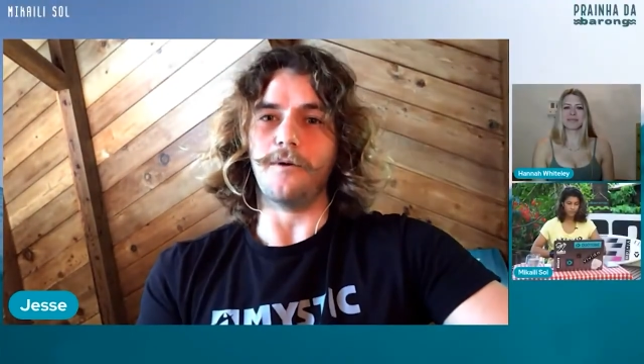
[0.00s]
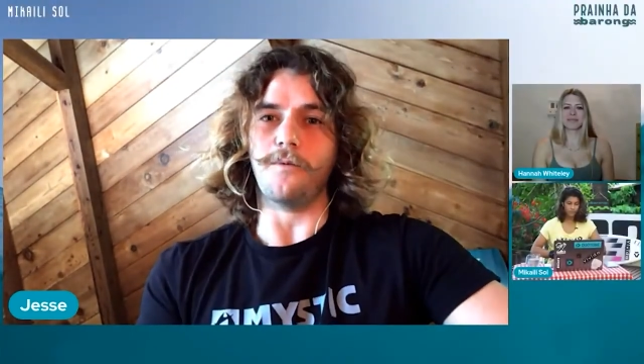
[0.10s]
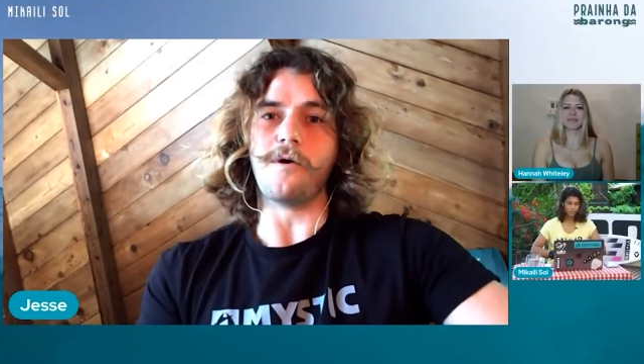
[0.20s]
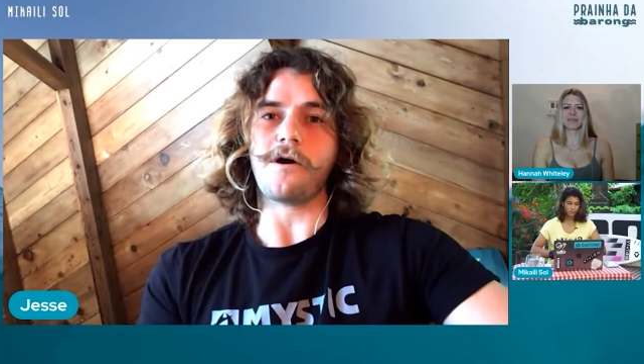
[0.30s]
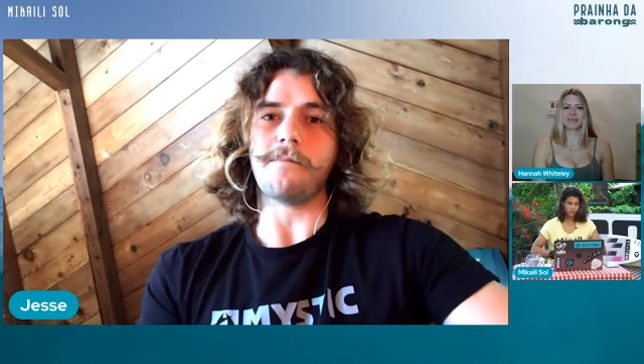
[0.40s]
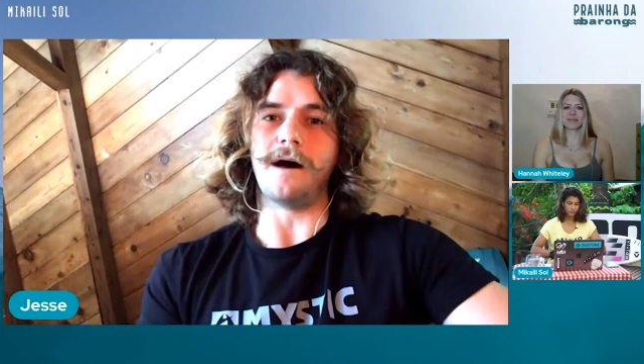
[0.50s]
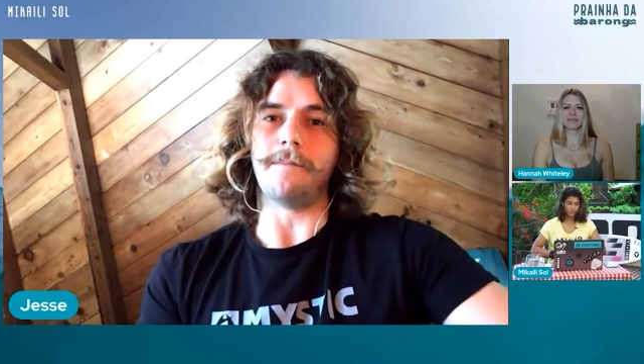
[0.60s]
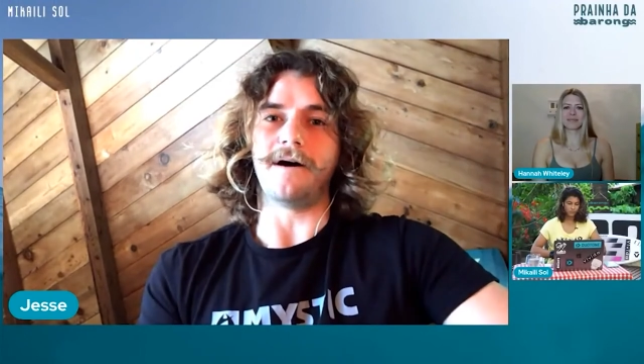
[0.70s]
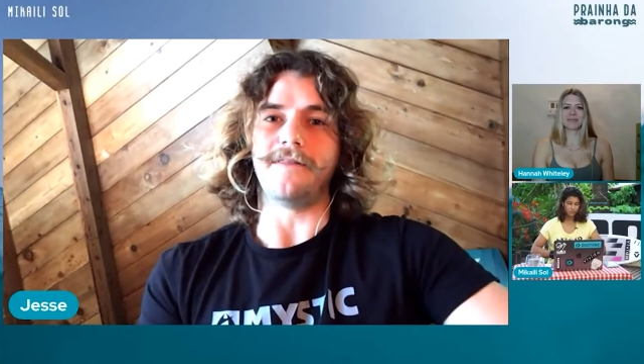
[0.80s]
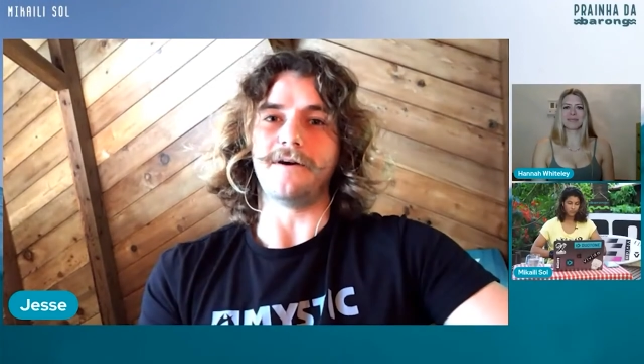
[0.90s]
a warm
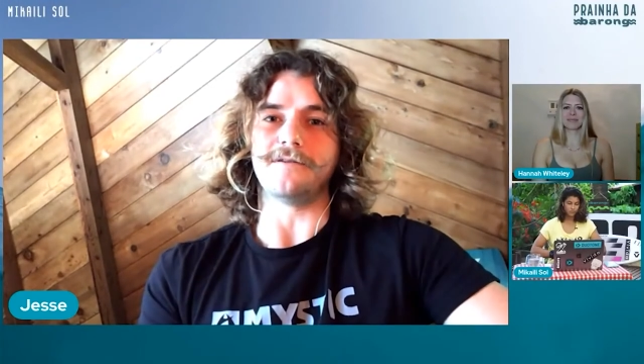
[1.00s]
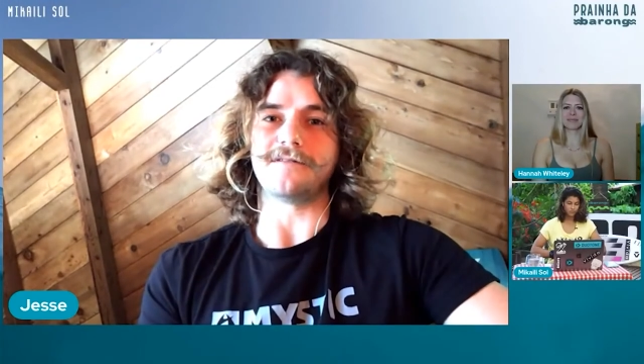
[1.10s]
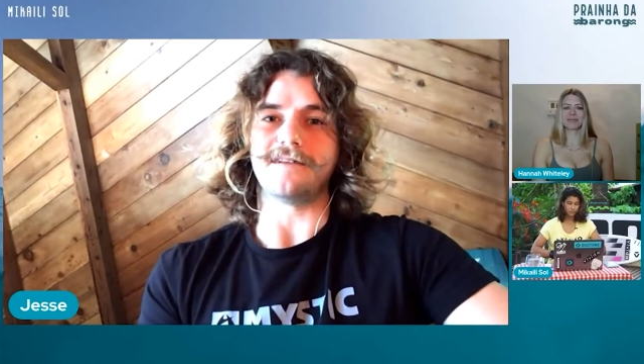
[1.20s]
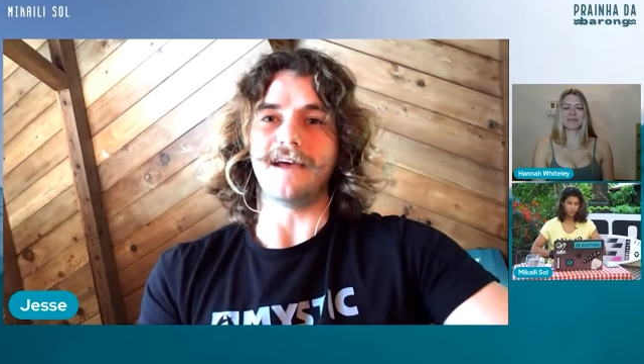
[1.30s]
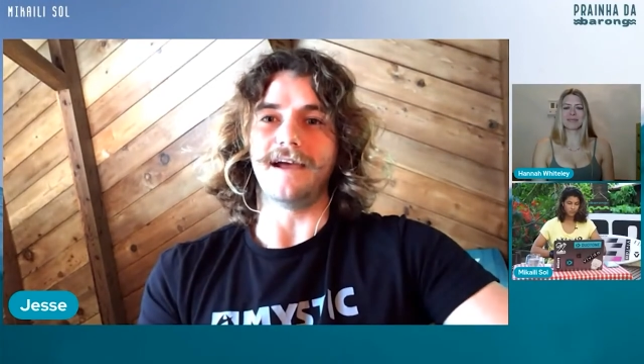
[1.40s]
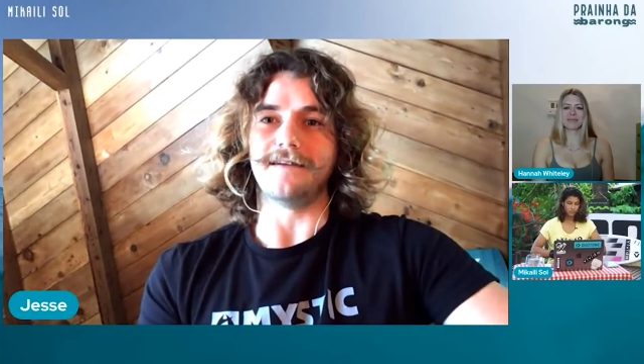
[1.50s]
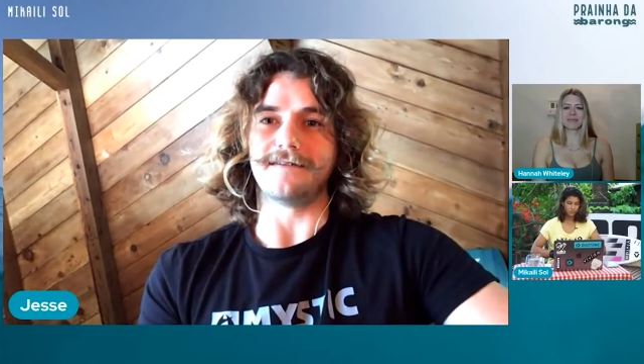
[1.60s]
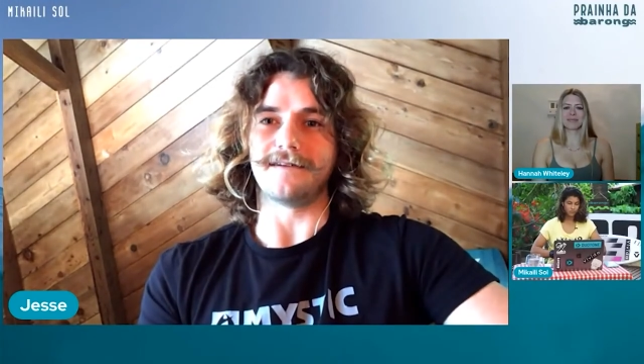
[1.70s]
up on those days.